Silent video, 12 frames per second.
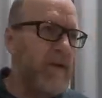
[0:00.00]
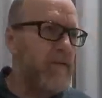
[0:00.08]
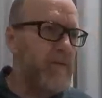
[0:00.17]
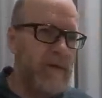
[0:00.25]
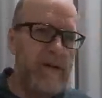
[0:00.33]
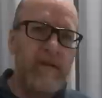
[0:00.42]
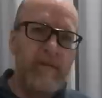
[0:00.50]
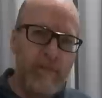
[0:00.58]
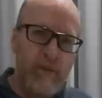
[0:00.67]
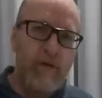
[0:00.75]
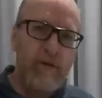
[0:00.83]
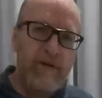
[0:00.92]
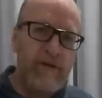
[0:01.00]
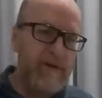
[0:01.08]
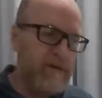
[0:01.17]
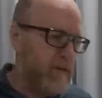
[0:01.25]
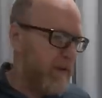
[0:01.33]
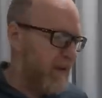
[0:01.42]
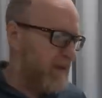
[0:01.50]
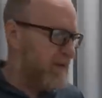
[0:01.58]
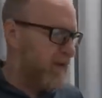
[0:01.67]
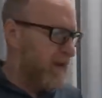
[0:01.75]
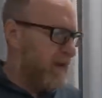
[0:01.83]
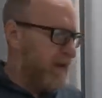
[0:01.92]
are really important.
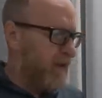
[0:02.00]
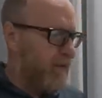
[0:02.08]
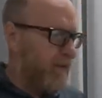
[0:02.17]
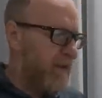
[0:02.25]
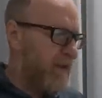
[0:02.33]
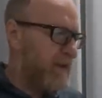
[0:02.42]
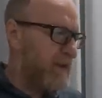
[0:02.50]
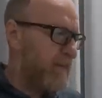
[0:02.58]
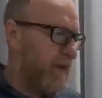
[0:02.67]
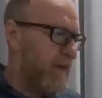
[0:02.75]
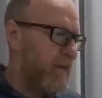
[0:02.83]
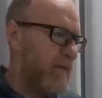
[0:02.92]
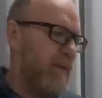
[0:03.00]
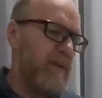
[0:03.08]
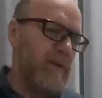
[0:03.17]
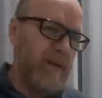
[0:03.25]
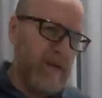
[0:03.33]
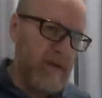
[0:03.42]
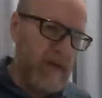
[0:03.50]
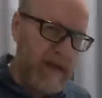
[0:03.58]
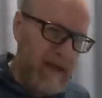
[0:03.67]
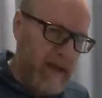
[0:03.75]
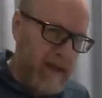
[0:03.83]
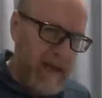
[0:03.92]
And if we think about the
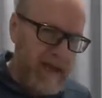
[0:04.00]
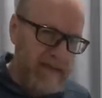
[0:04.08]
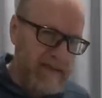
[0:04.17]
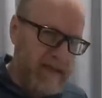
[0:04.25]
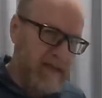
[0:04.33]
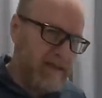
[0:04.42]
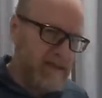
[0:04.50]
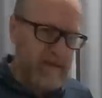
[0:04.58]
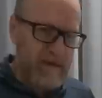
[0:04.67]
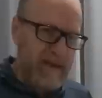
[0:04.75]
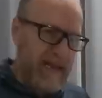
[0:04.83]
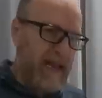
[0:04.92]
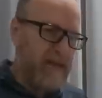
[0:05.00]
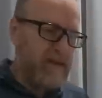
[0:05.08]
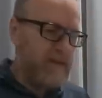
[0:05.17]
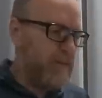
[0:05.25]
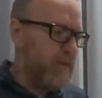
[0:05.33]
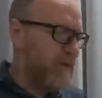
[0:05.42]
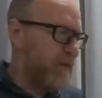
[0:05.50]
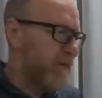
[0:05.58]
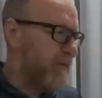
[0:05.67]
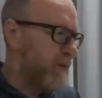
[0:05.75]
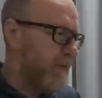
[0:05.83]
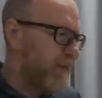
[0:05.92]
assets and the attributes
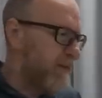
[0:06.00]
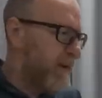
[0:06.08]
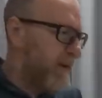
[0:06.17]
of this,